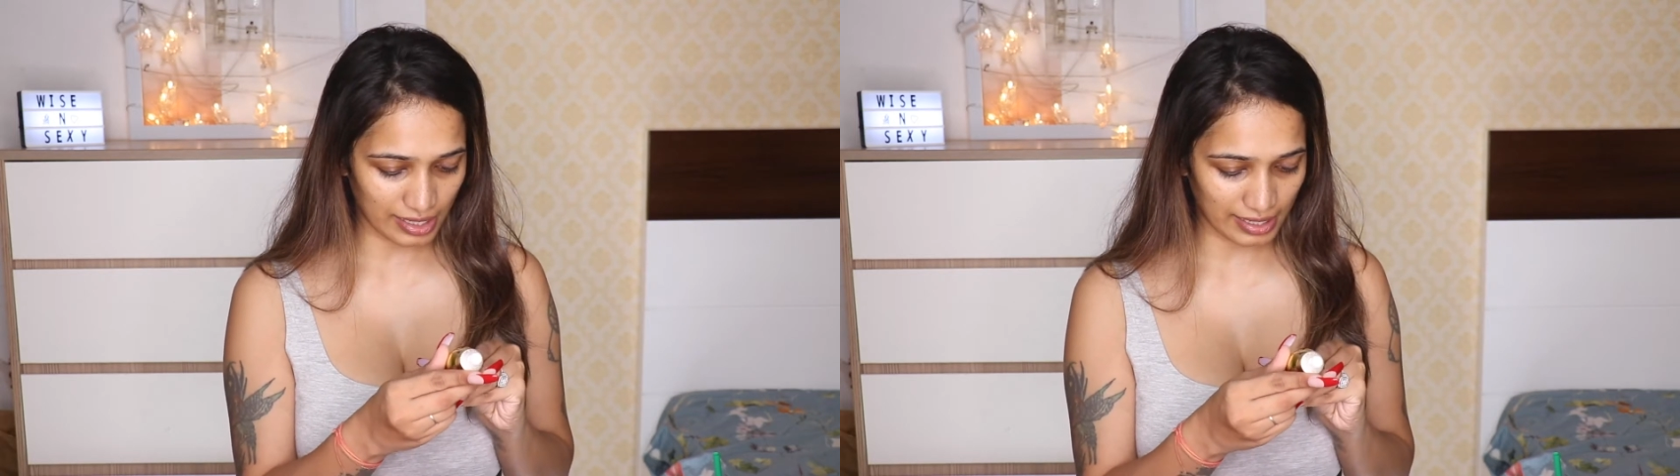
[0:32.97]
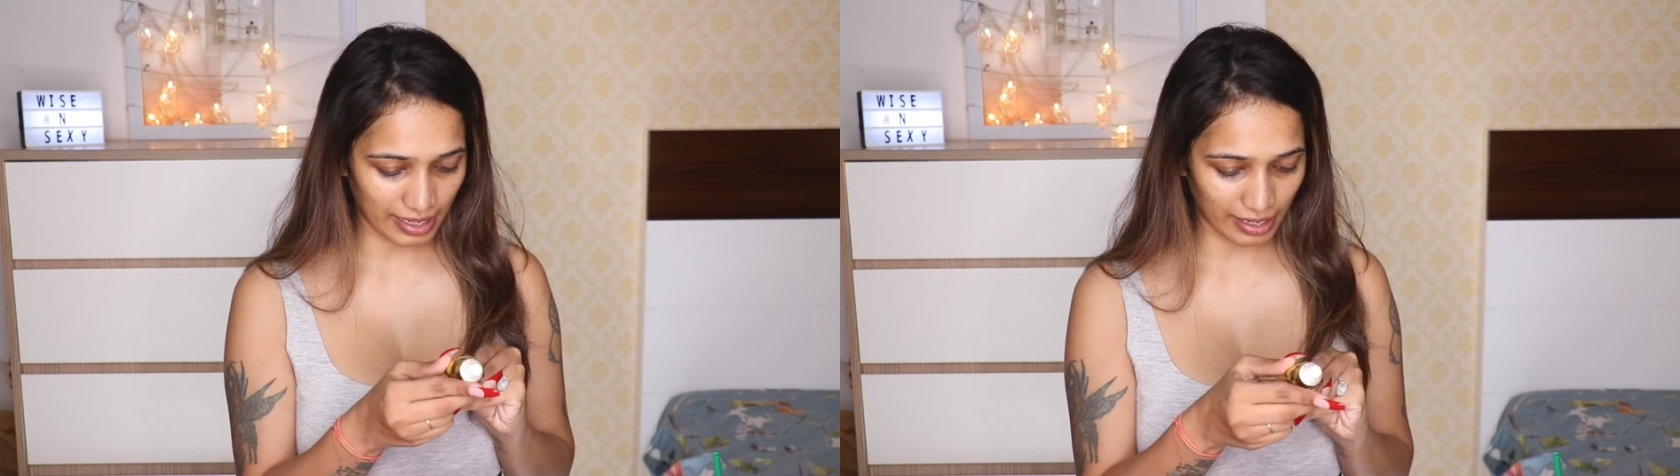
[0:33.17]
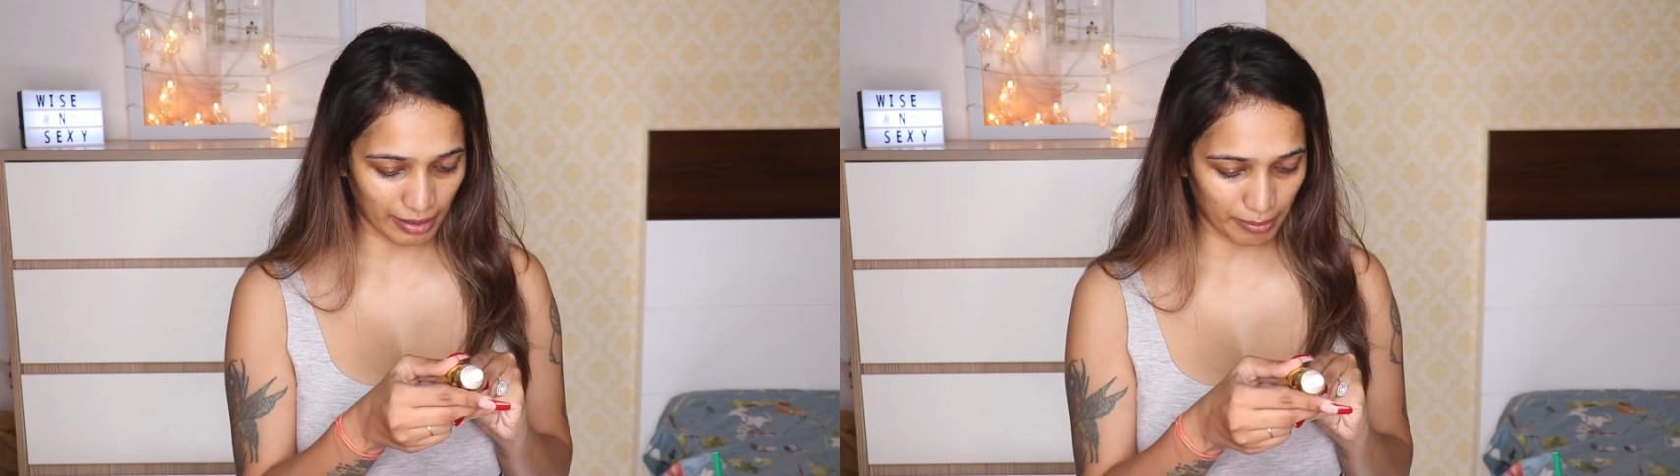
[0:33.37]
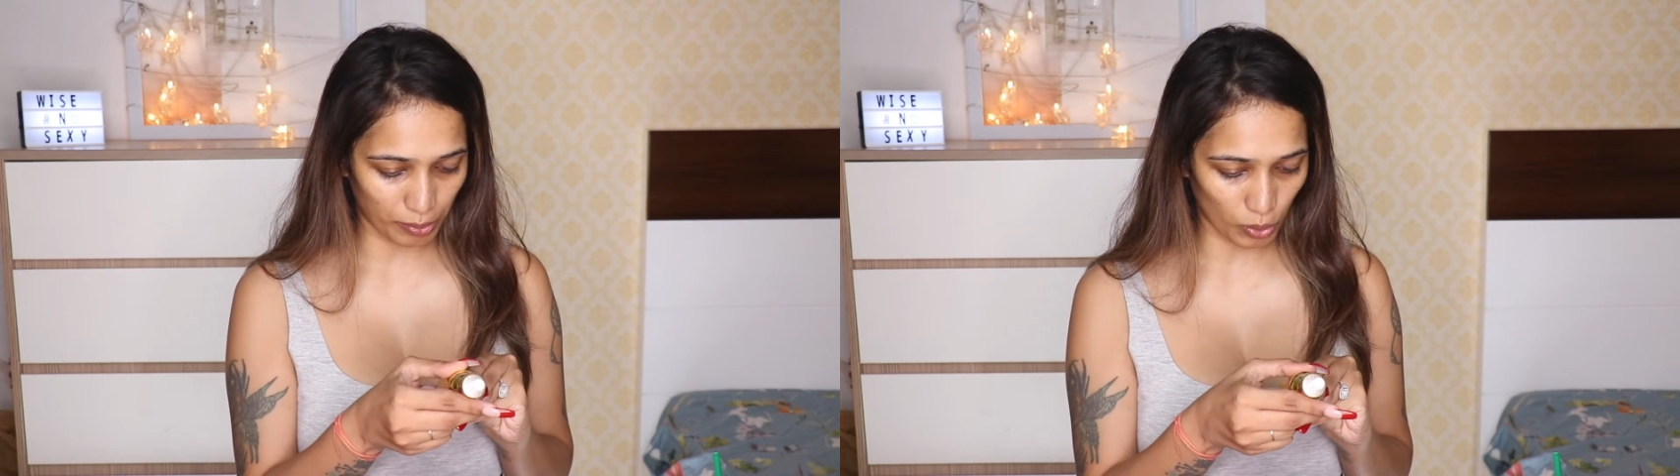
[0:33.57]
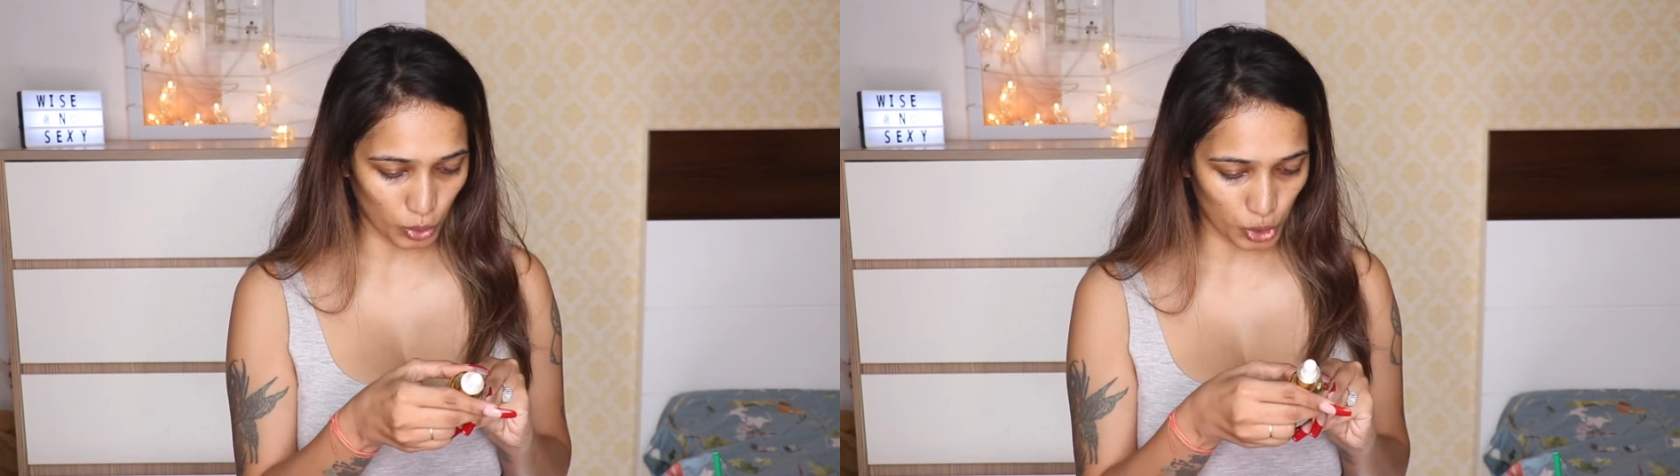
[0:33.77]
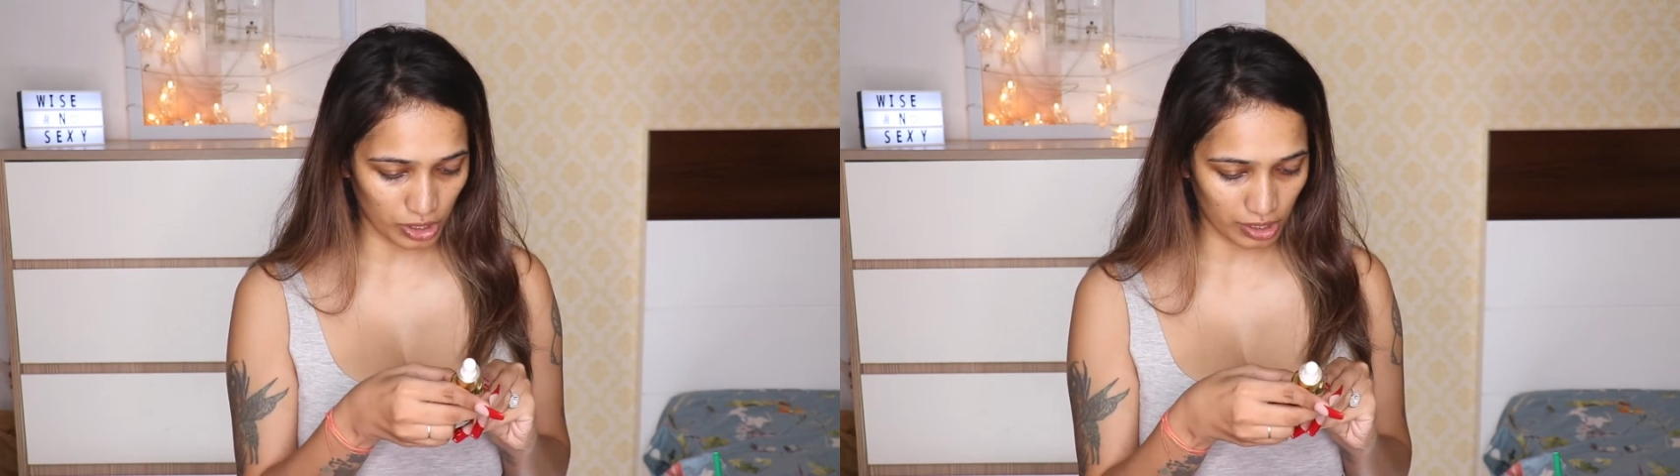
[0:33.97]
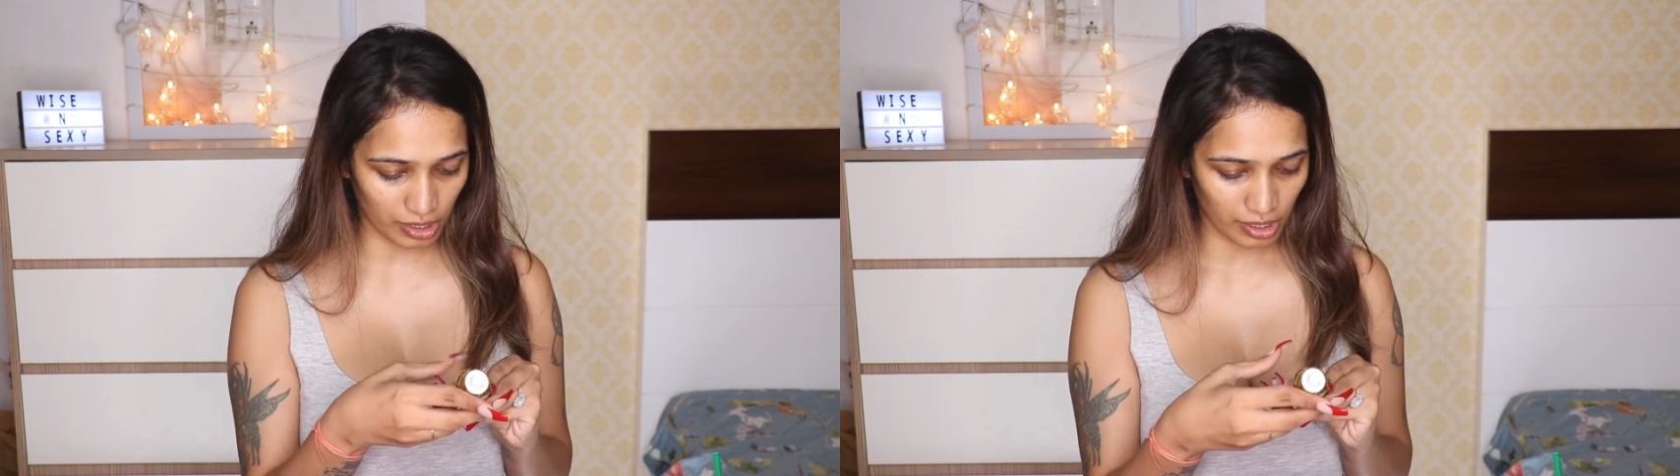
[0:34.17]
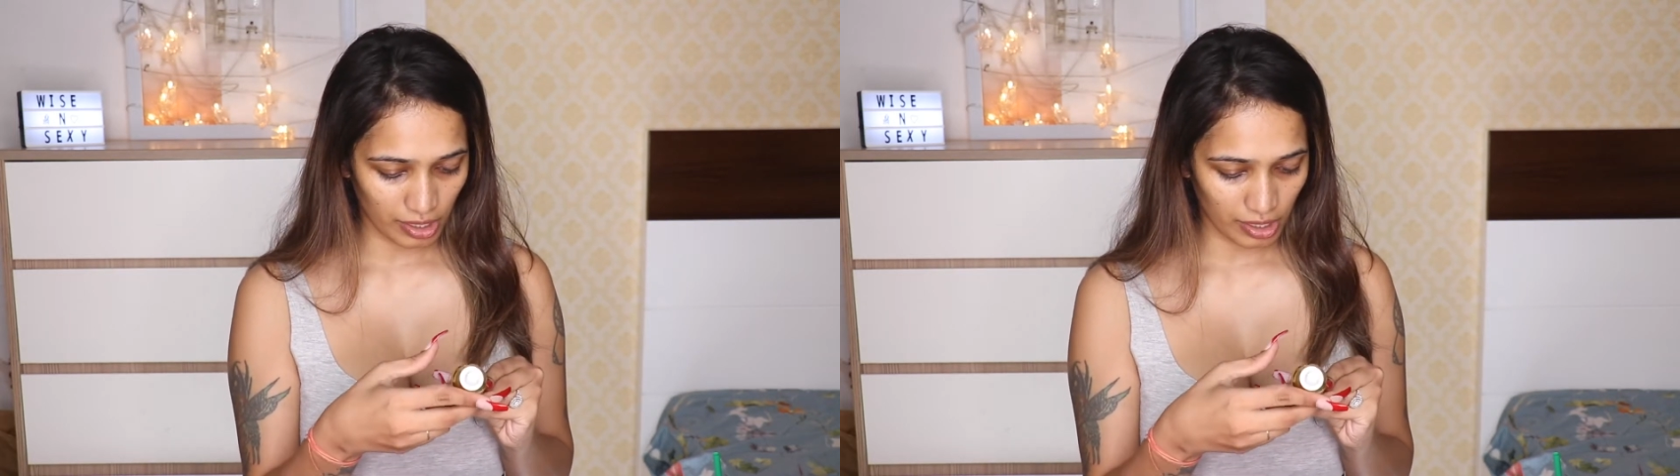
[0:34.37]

Skin Potion,